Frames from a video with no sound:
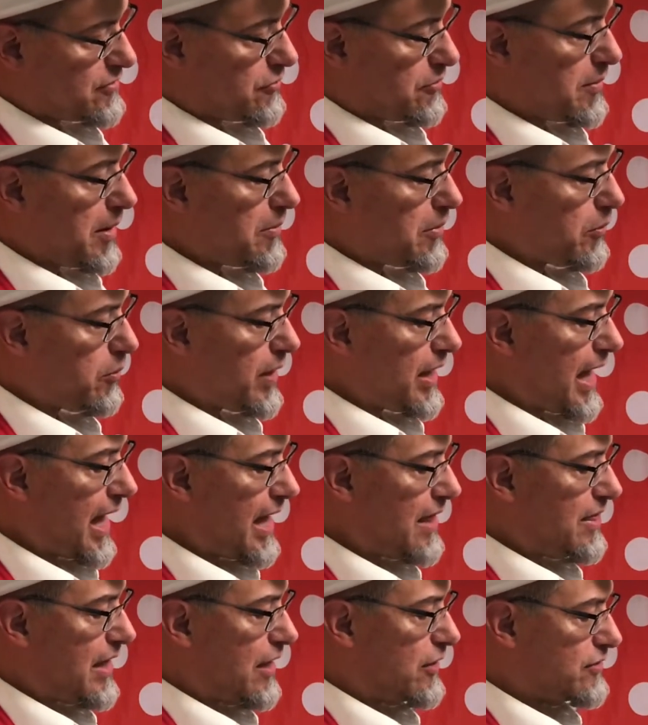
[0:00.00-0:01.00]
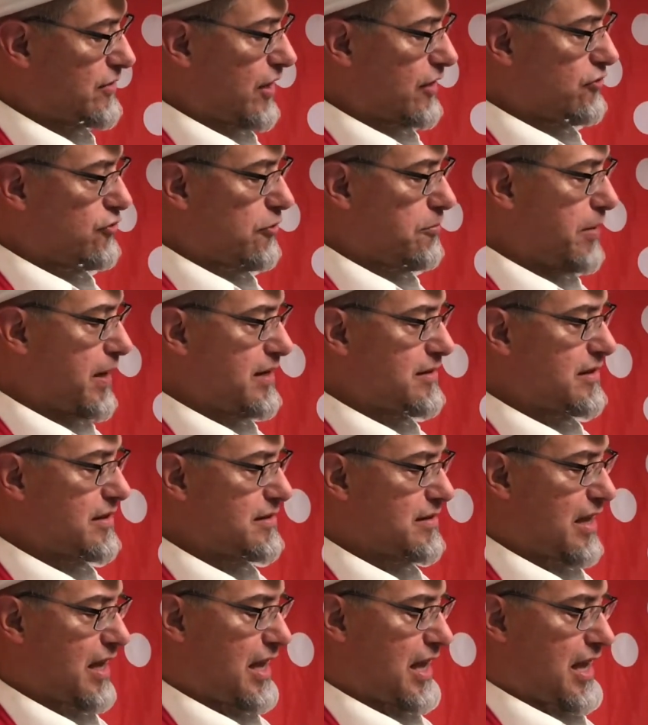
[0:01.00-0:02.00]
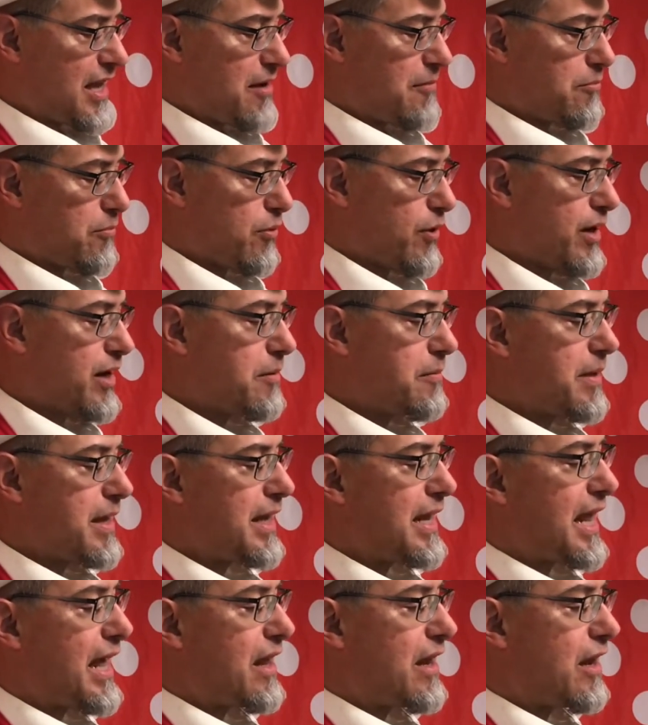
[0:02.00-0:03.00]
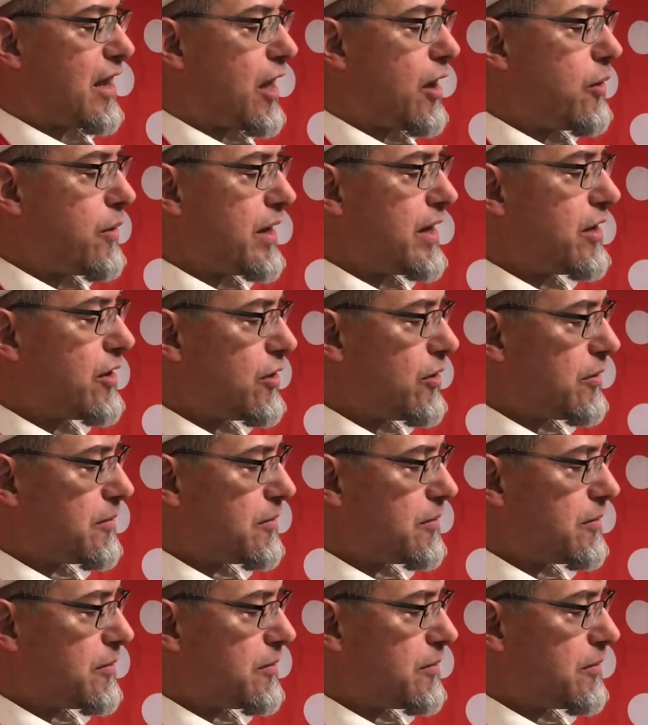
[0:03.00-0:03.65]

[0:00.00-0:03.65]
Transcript: Remember we had those extra pieces? Bring them in down low here